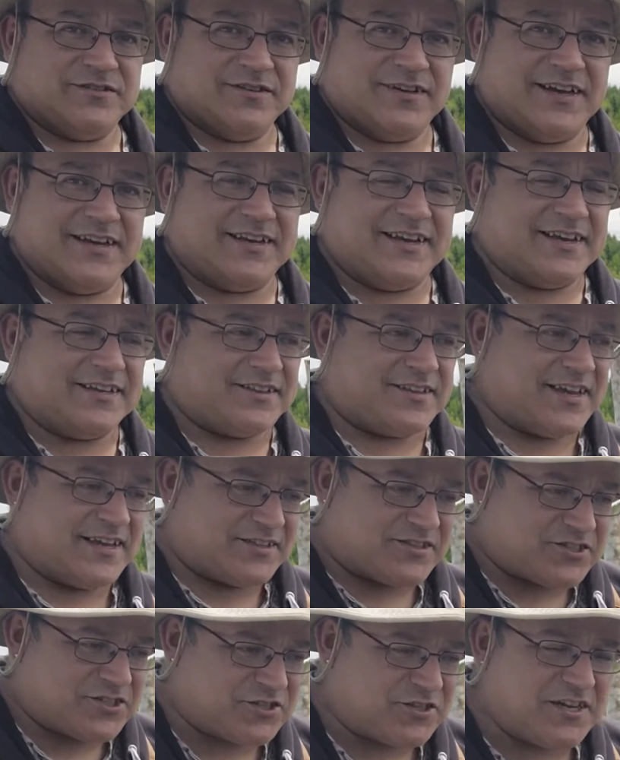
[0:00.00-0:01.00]

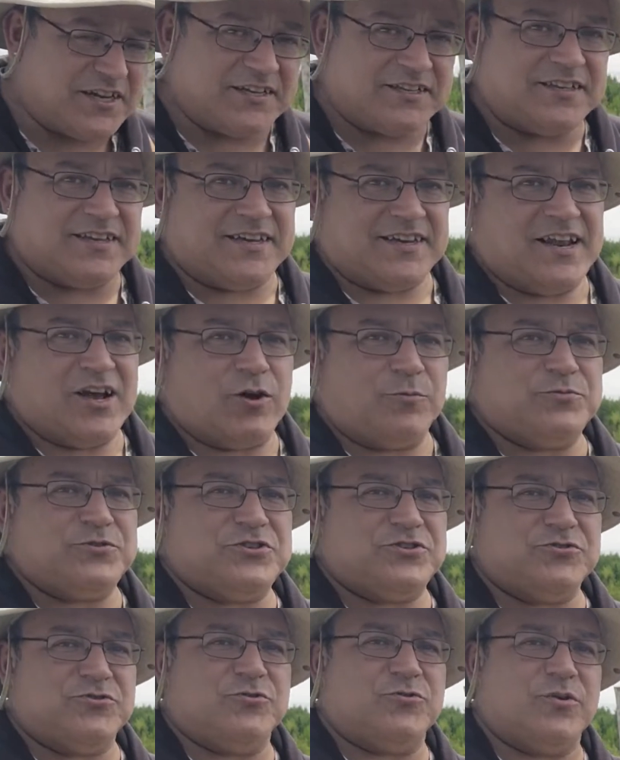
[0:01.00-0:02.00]
It helps
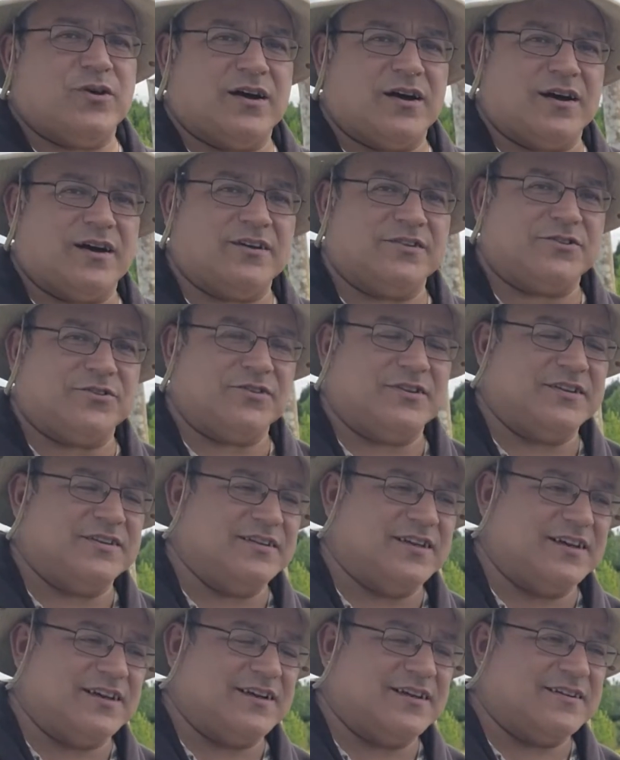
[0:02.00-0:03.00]
you
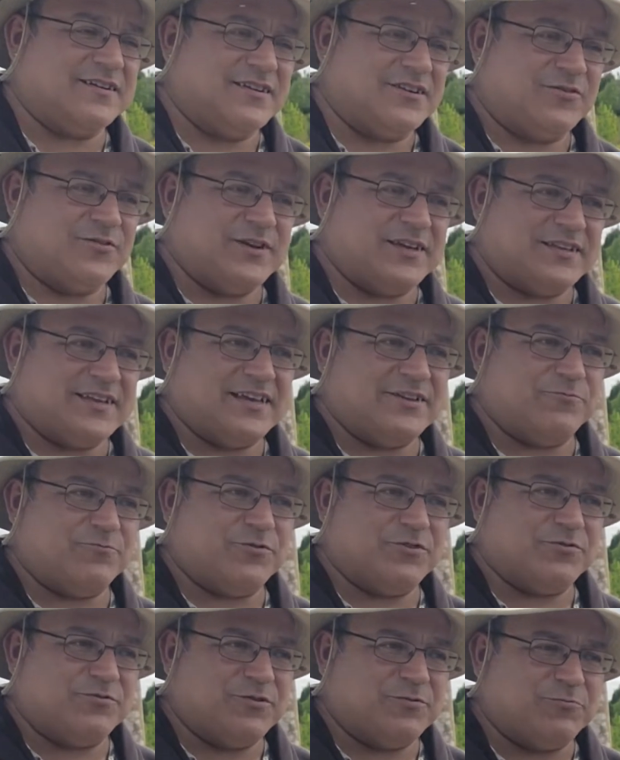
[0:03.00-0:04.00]
it
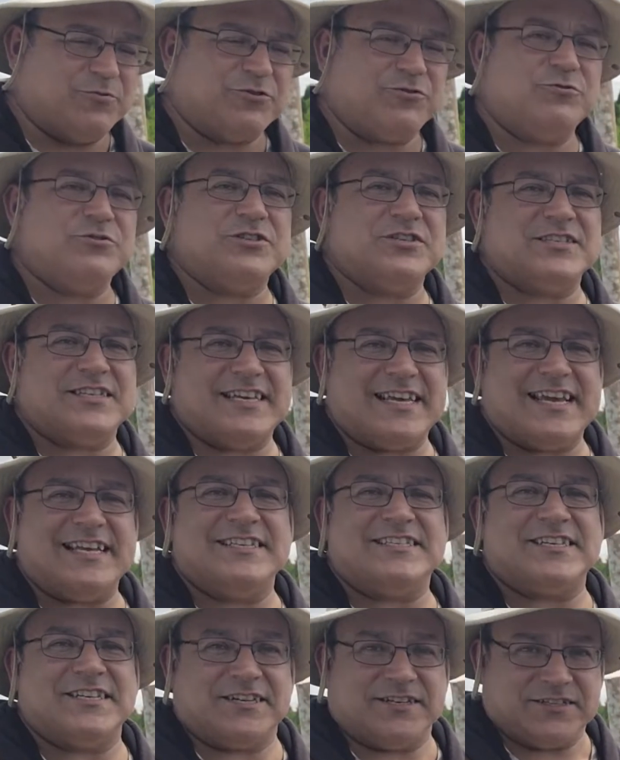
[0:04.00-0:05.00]
reduces the
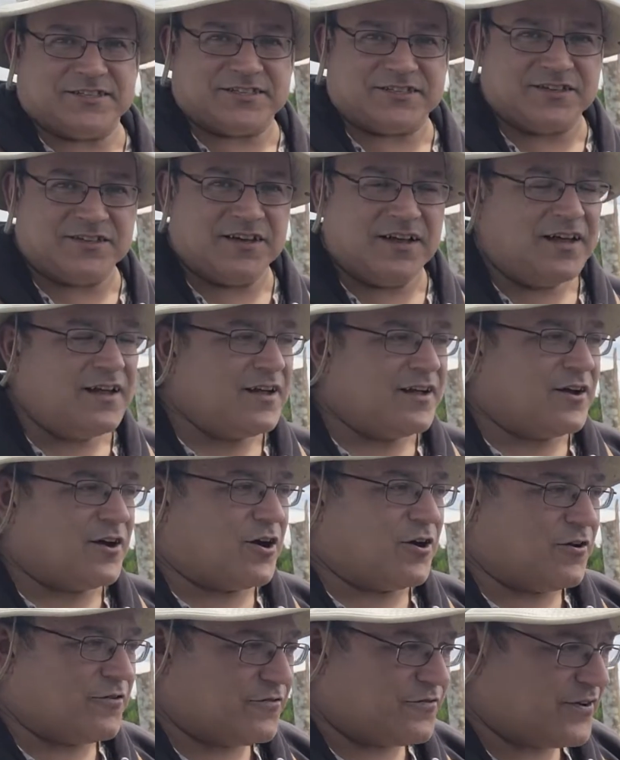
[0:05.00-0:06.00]
incidence
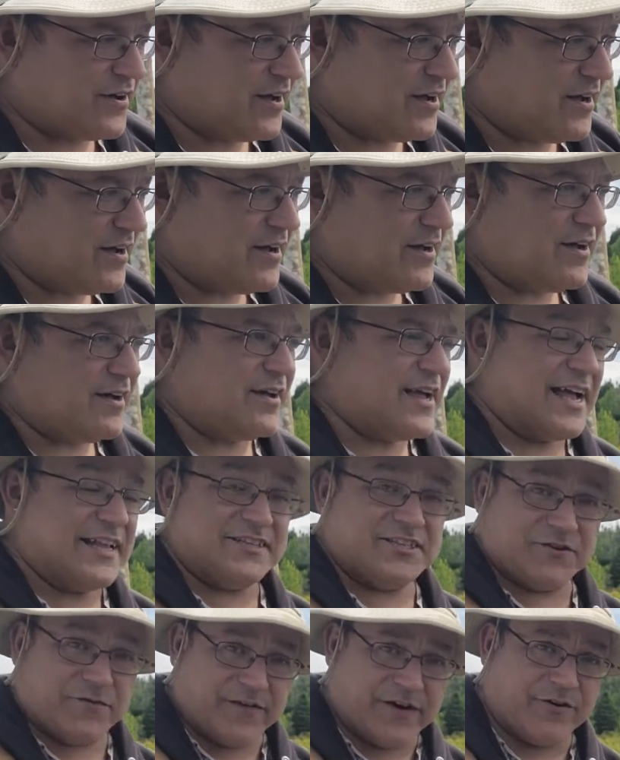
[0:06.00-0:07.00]
of and
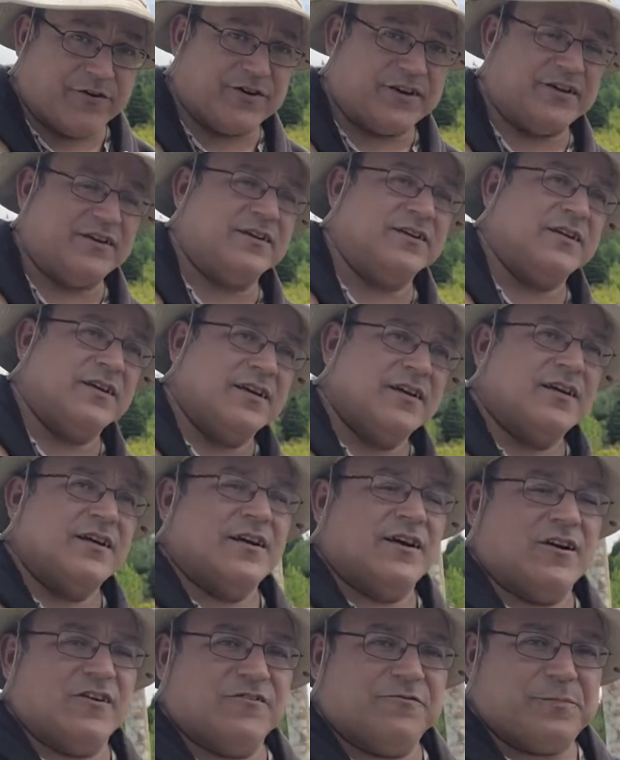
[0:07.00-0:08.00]
severity
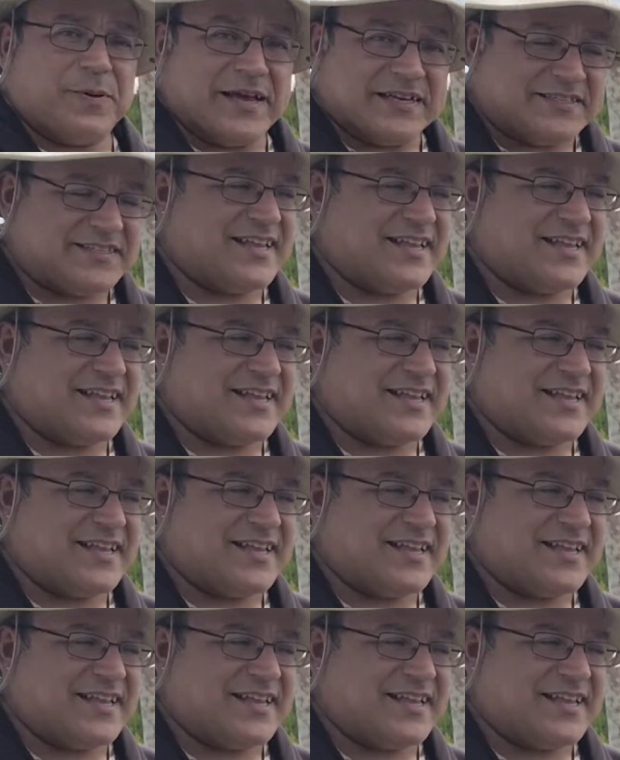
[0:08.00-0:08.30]
of pest